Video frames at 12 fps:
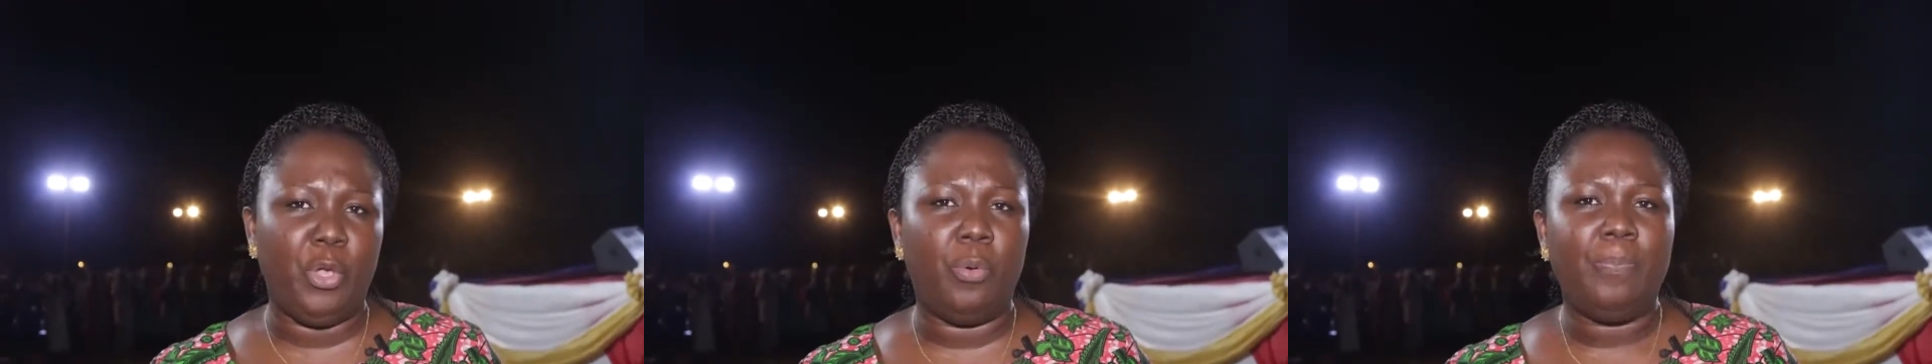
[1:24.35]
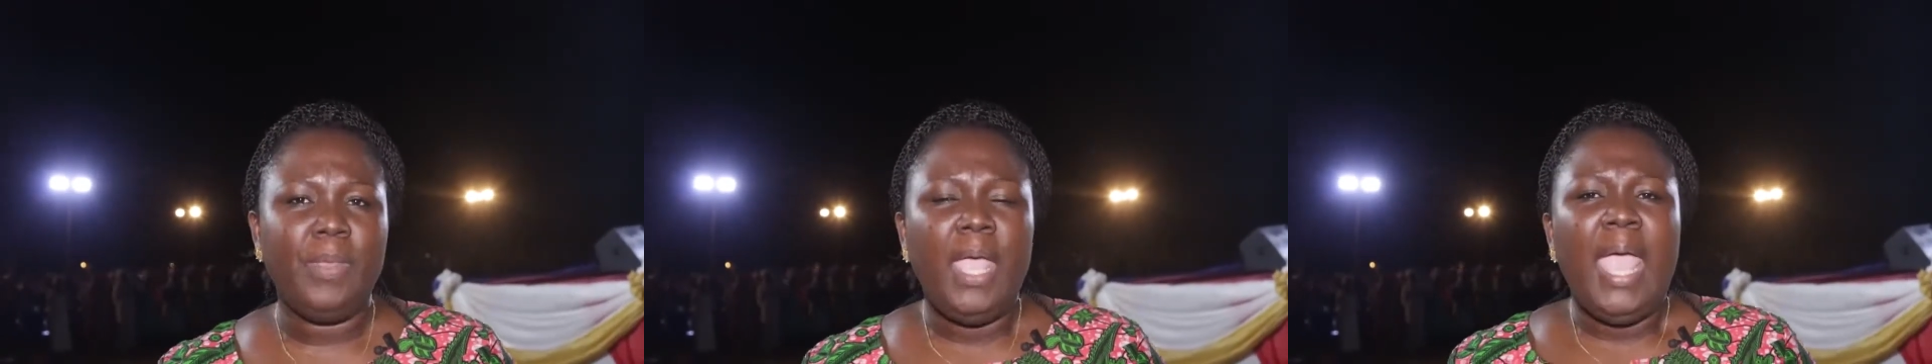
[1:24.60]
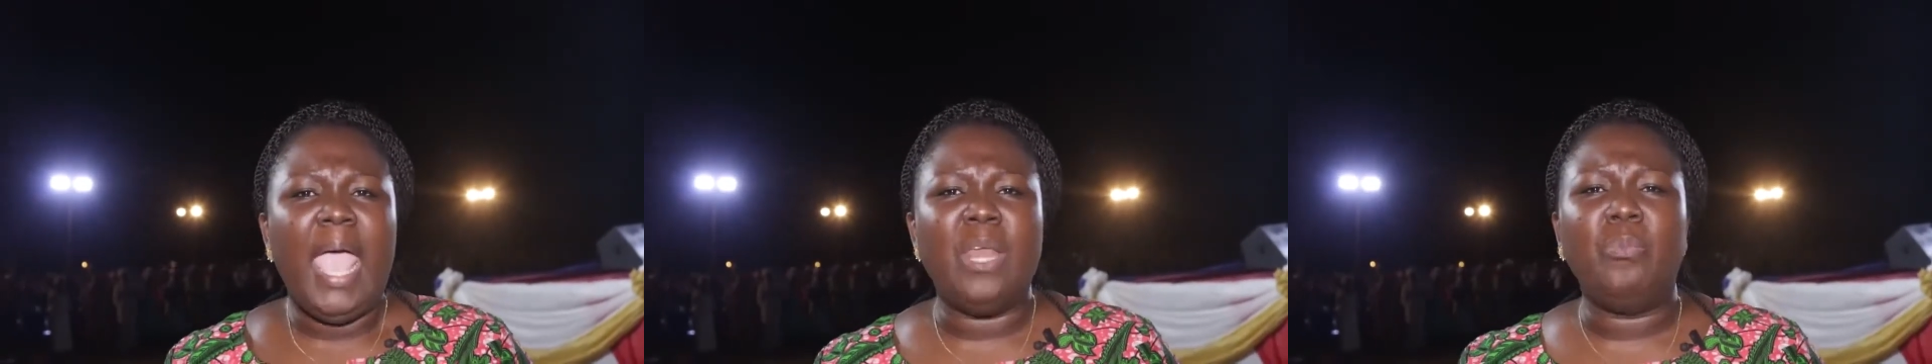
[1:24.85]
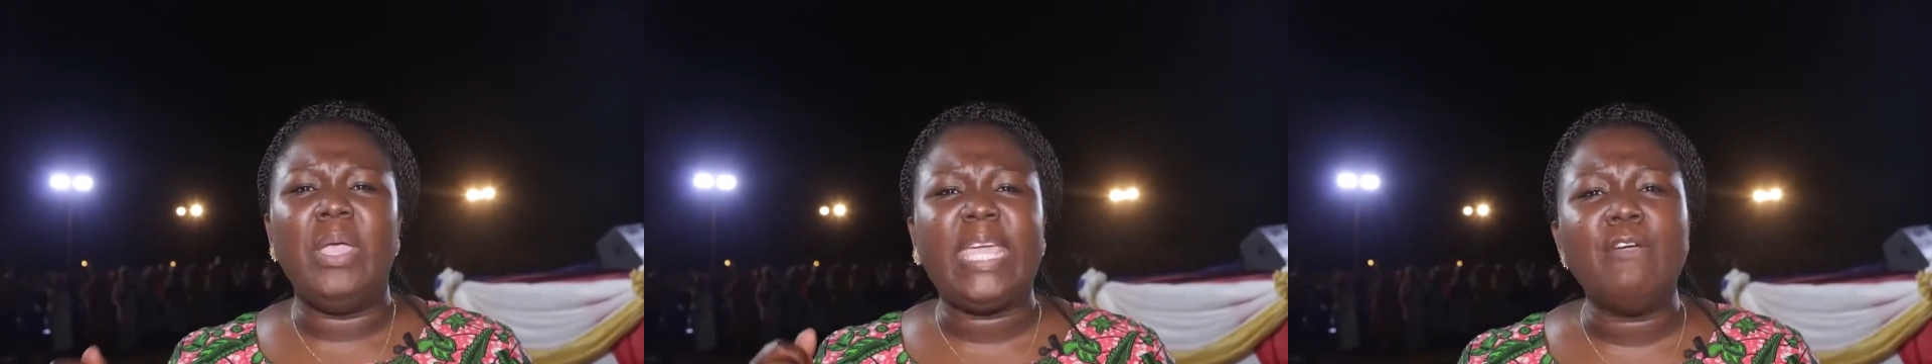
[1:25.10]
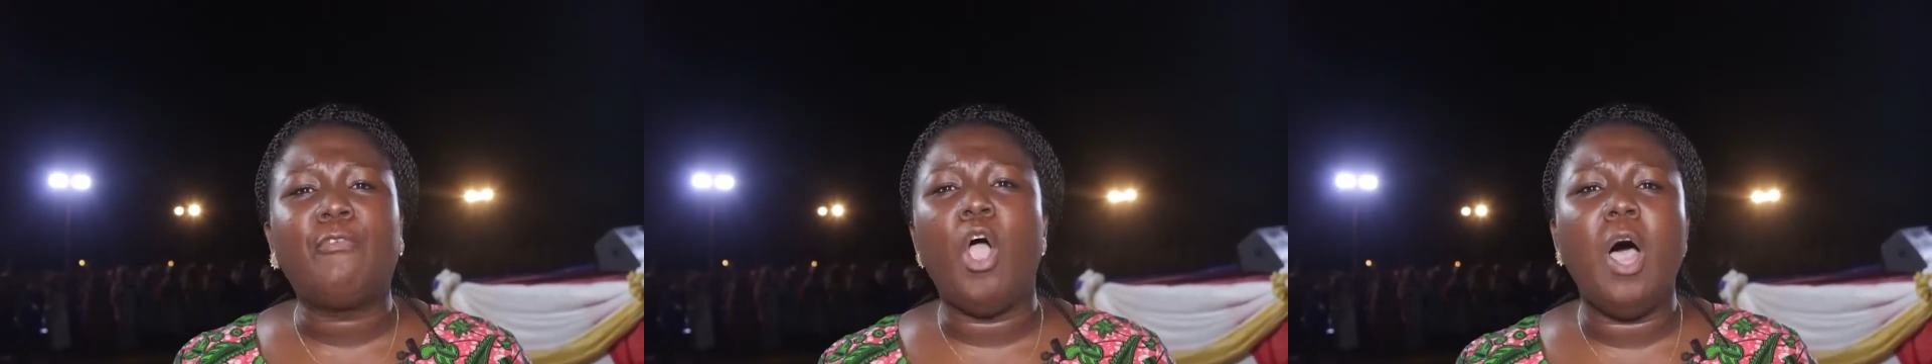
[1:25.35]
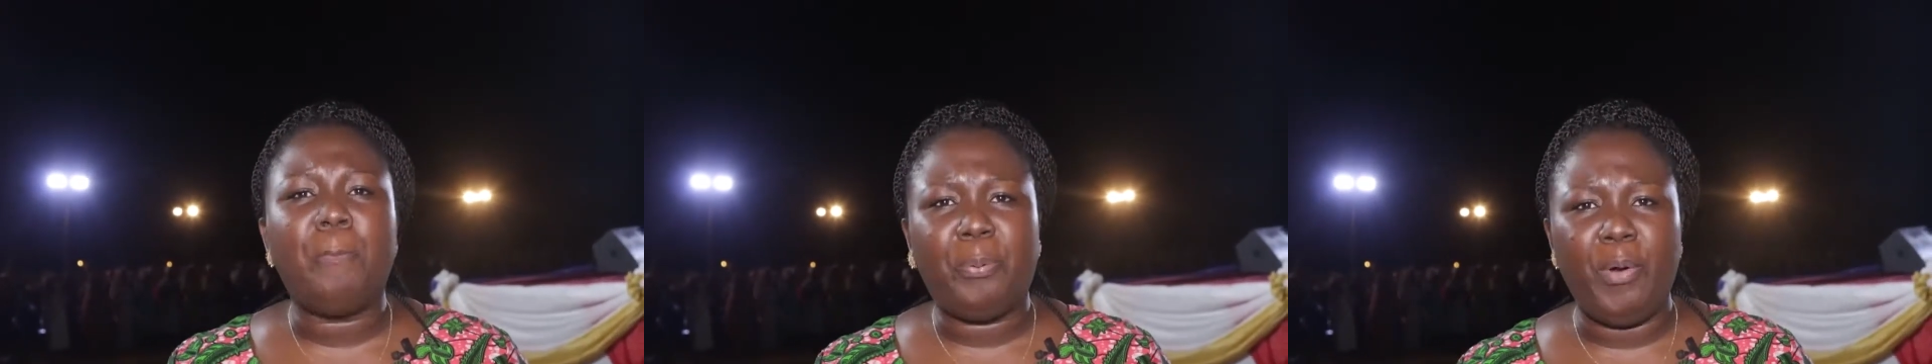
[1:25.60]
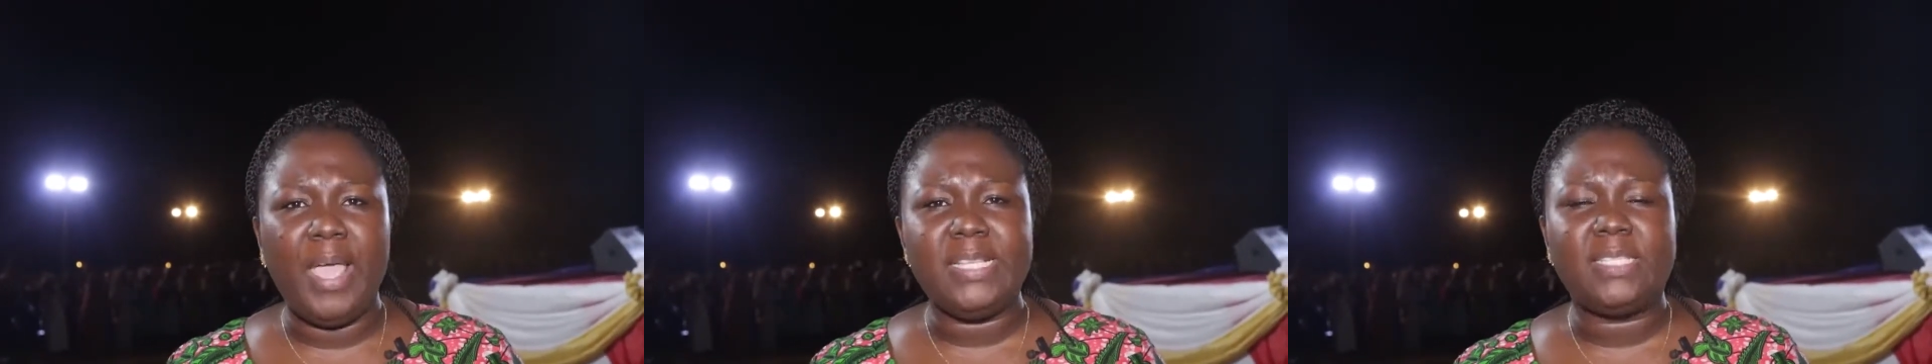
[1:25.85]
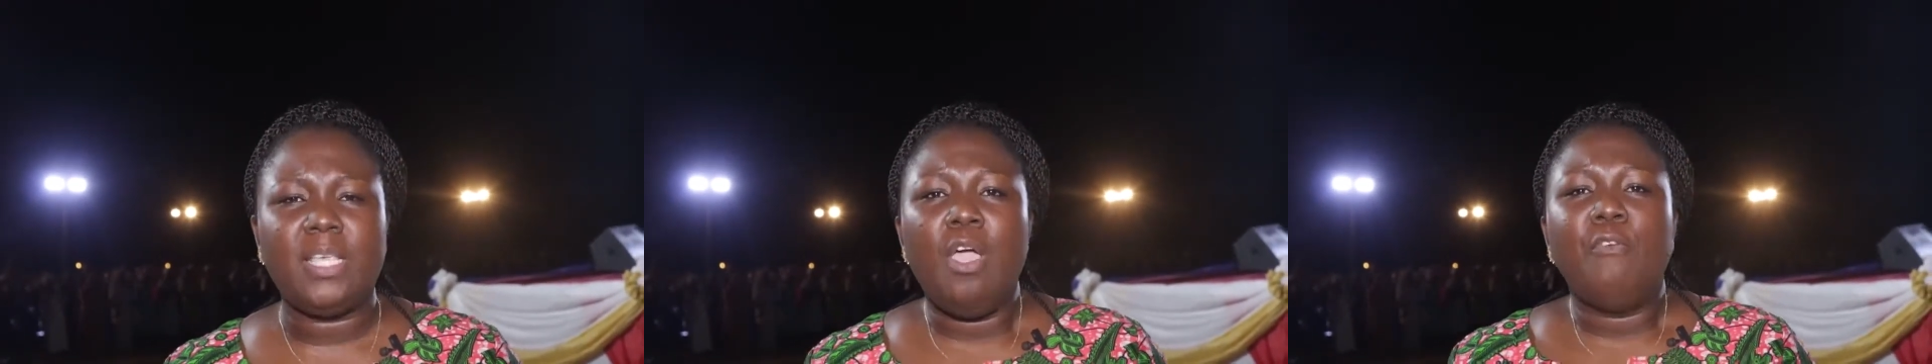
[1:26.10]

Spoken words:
you, and we give God praise